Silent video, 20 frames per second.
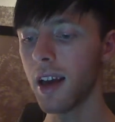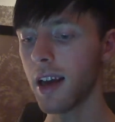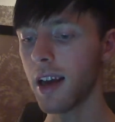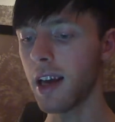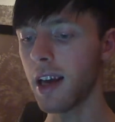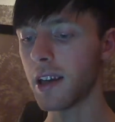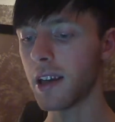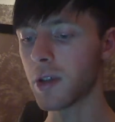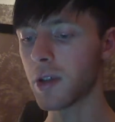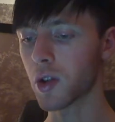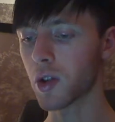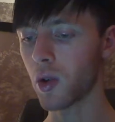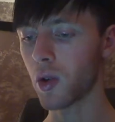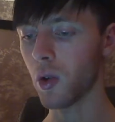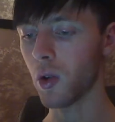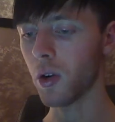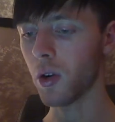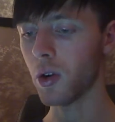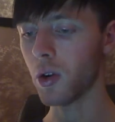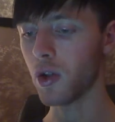At its
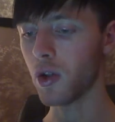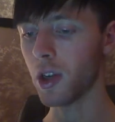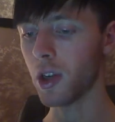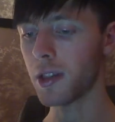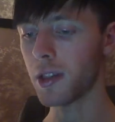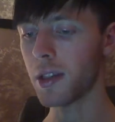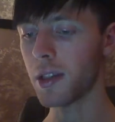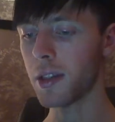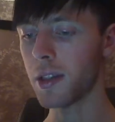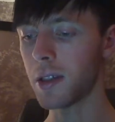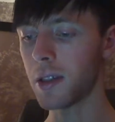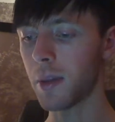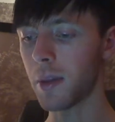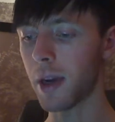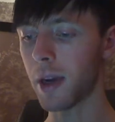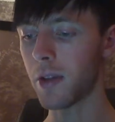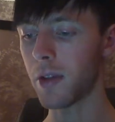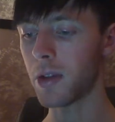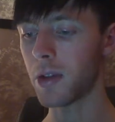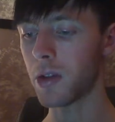core, justice is
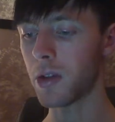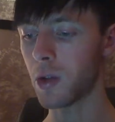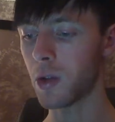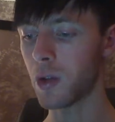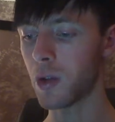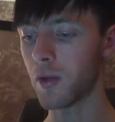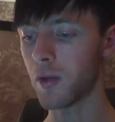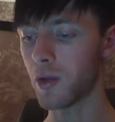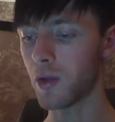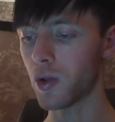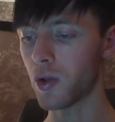about the search for